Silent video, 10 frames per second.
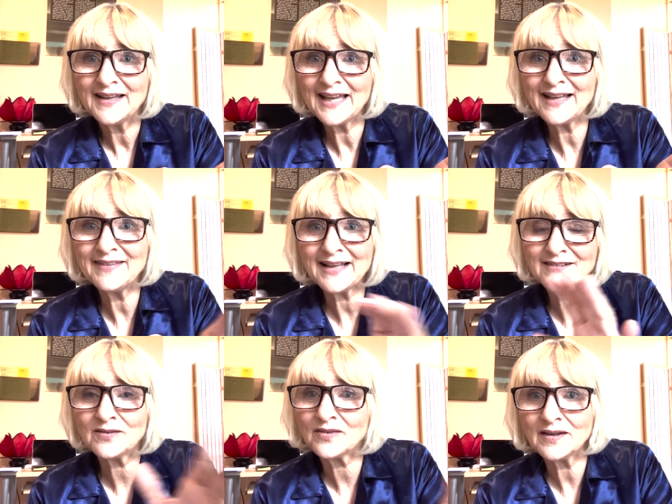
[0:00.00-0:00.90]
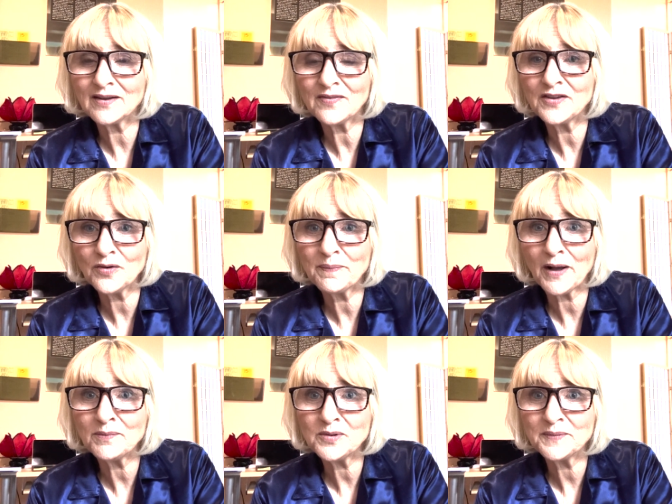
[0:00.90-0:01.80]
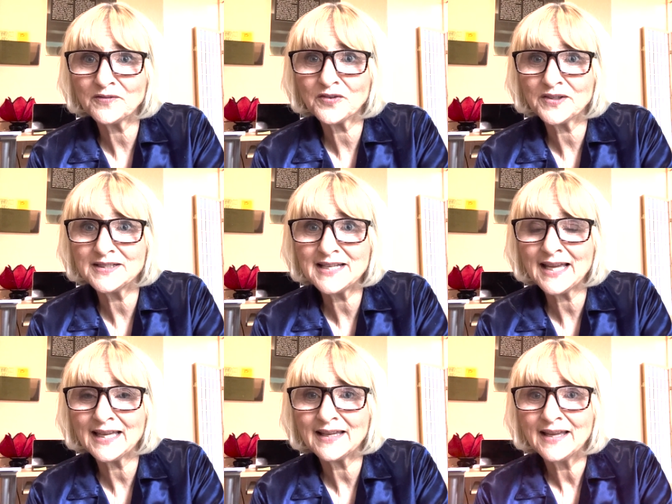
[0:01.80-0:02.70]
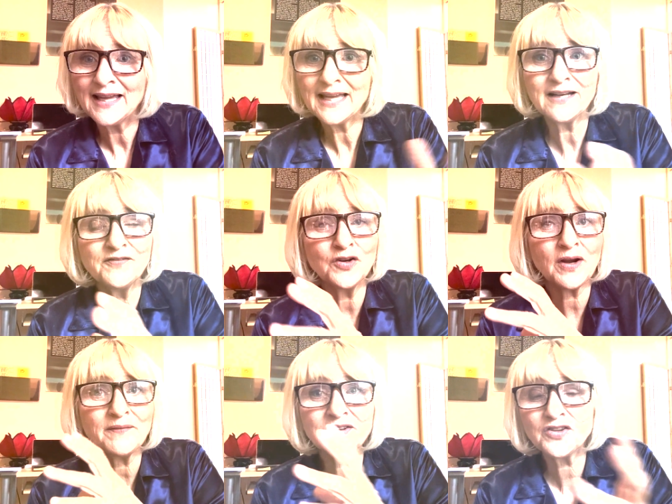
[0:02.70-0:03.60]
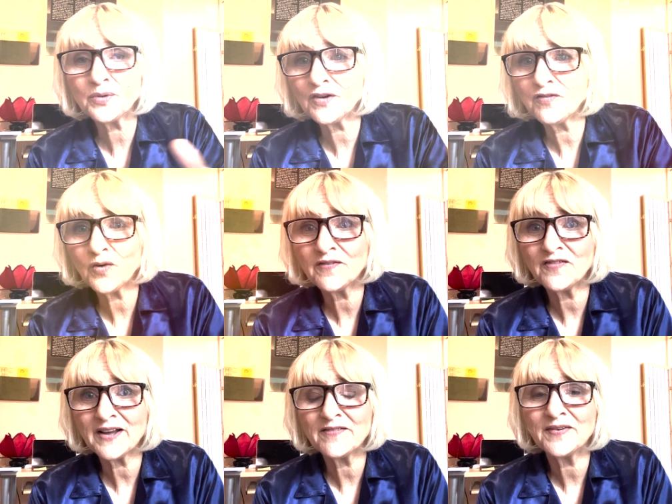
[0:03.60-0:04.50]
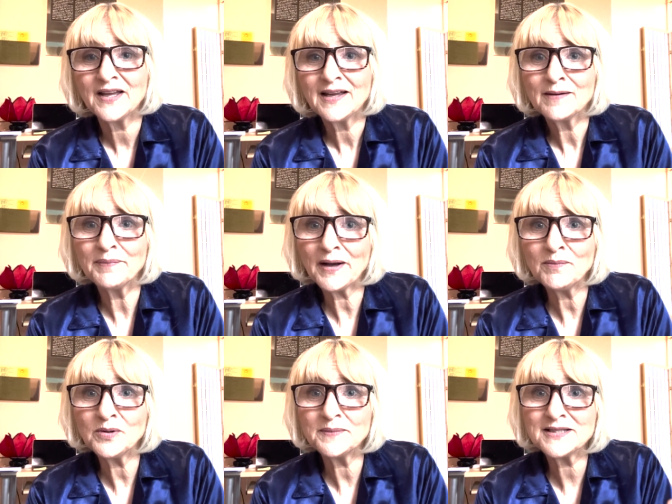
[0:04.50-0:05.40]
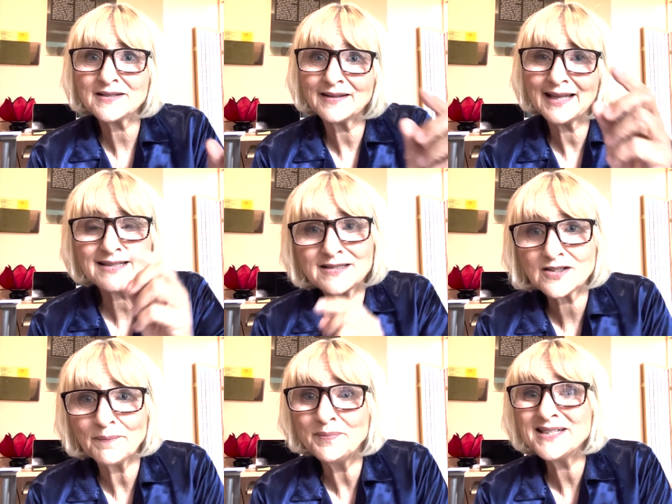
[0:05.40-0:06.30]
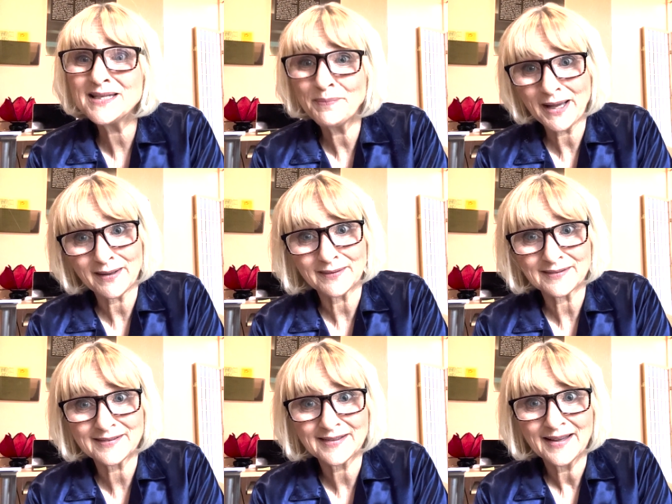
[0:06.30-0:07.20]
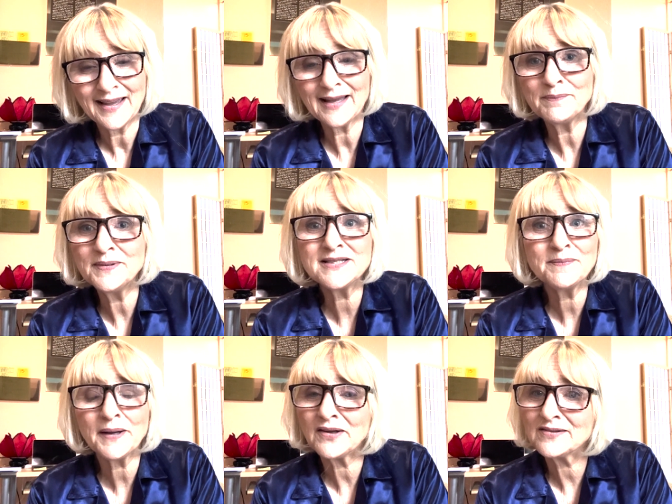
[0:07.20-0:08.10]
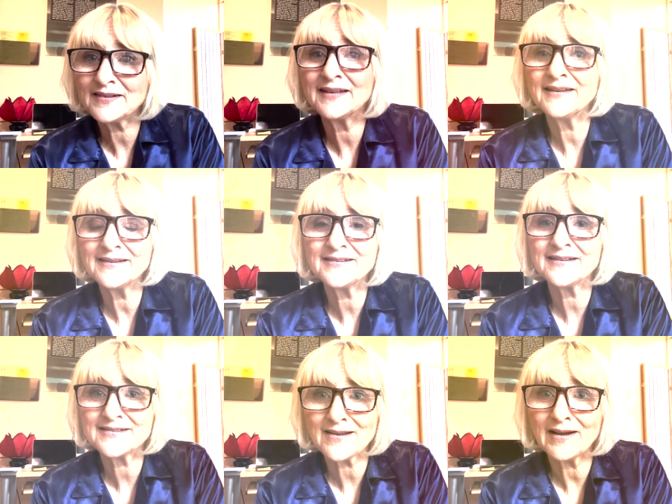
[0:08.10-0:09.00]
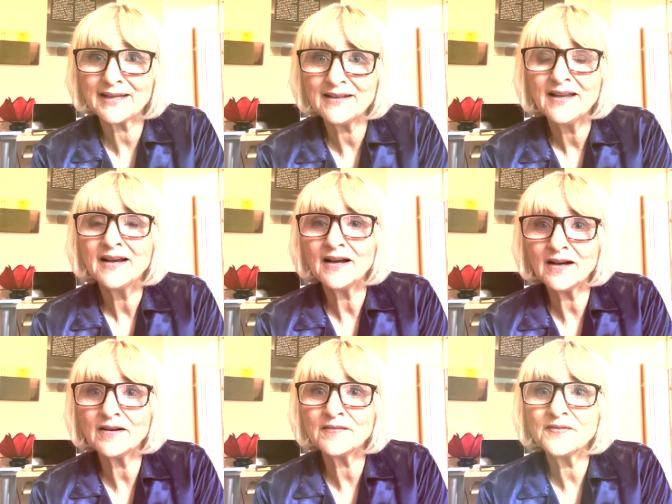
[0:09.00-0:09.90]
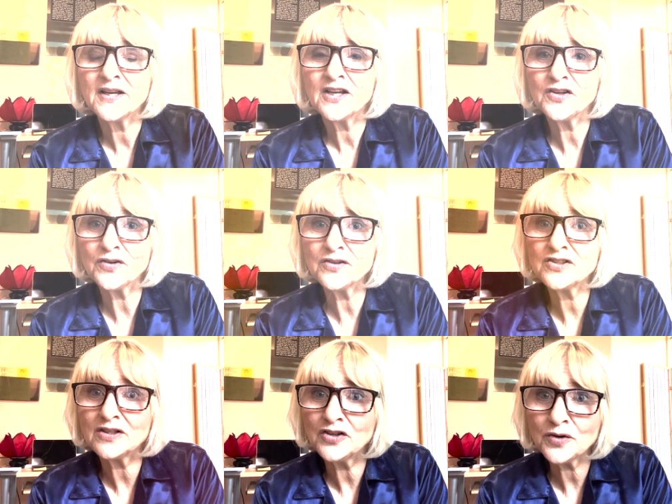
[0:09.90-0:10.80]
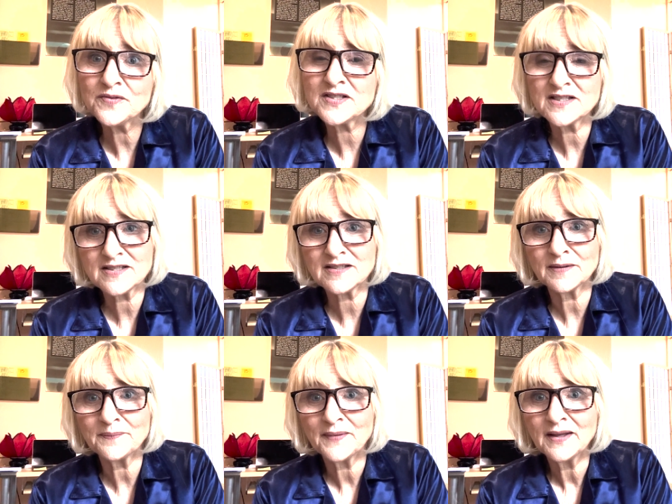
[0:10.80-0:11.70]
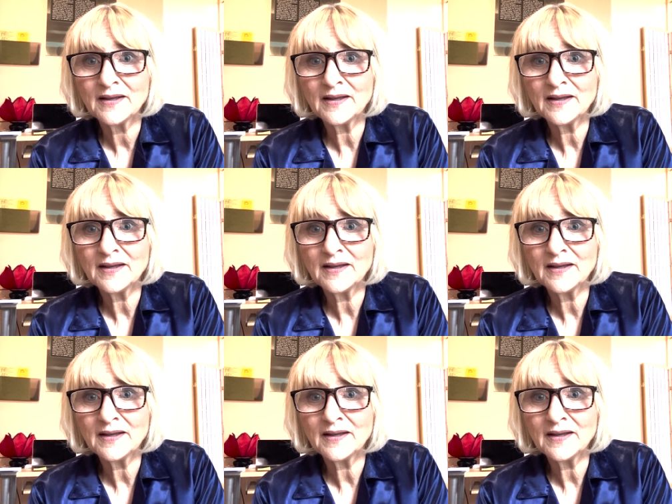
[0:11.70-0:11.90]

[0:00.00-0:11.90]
And that's your bowel movement for the day. And if you're having three or four or five bowel movements, that's busy bowels. And busy bowels is a sign of your nervous system